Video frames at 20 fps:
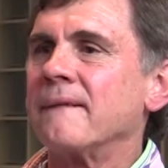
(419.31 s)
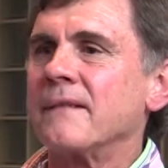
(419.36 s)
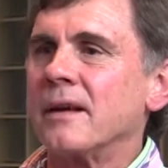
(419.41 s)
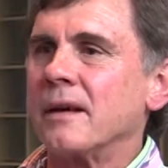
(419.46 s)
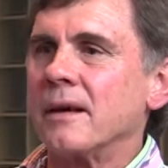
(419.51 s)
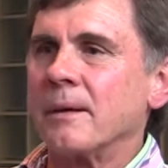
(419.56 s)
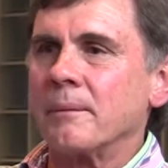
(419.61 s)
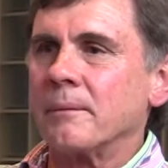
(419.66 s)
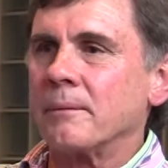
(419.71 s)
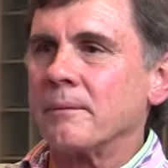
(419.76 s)

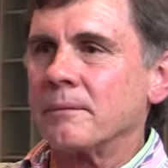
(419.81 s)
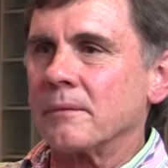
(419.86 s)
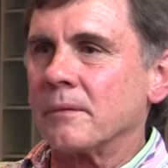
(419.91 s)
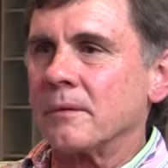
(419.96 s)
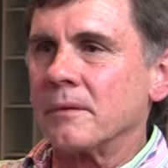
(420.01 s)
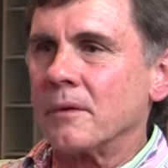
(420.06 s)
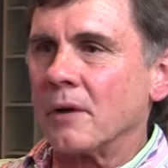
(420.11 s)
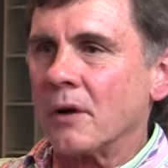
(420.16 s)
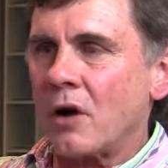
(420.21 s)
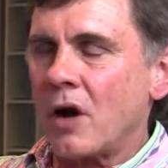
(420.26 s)
you
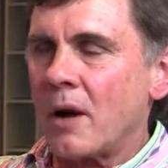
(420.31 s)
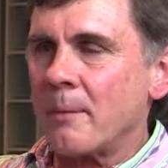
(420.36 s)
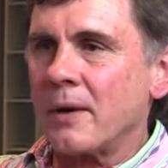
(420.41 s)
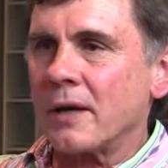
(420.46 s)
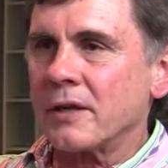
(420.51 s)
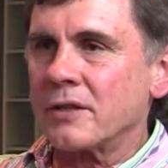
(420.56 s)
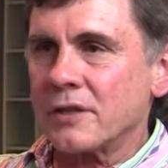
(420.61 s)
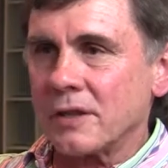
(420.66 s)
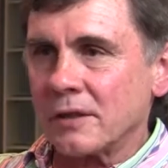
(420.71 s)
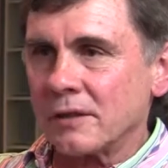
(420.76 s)
know, I
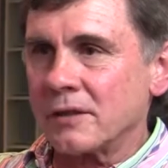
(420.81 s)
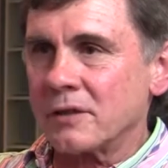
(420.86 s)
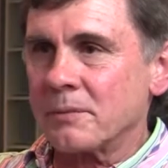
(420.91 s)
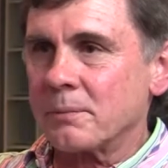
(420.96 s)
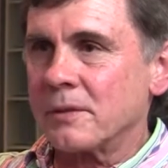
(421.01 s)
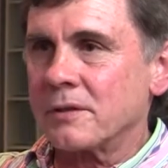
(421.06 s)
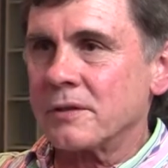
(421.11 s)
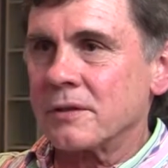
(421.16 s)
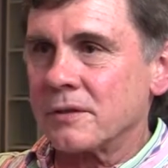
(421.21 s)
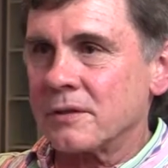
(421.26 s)
may sell this
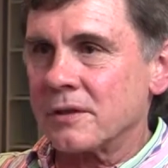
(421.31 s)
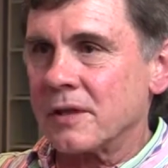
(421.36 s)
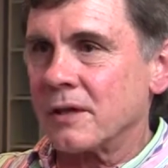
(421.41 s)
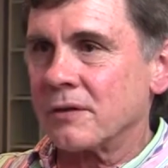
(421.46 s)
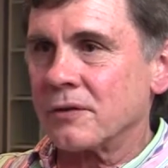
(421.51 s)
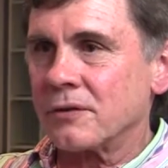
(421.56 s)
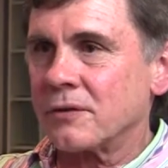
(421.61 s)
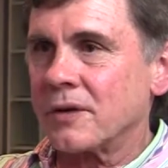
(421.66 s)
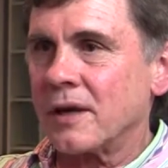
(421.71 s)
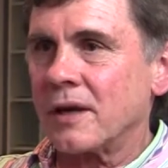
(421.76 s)
business
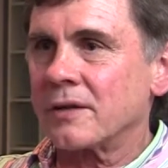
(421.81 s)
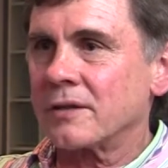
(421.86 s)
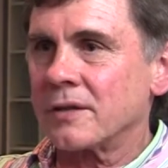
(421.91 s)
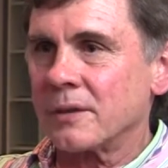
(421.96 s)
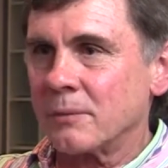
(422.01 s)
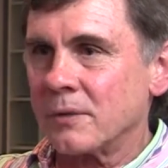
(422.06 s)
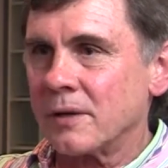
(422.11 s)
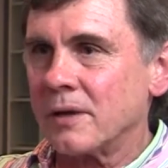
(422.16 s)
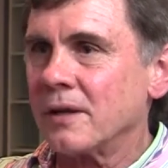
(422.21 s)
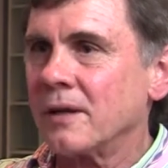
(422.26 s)
down the track
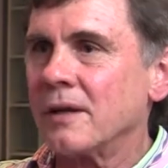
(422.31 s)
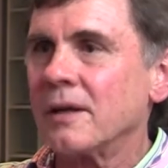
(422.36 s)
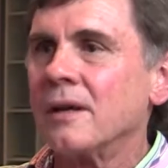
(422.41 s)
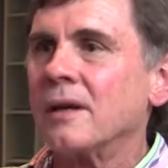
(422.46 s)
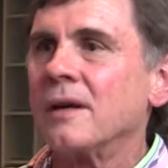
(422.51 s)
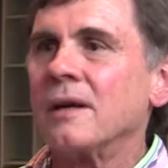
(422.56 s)
somewhere.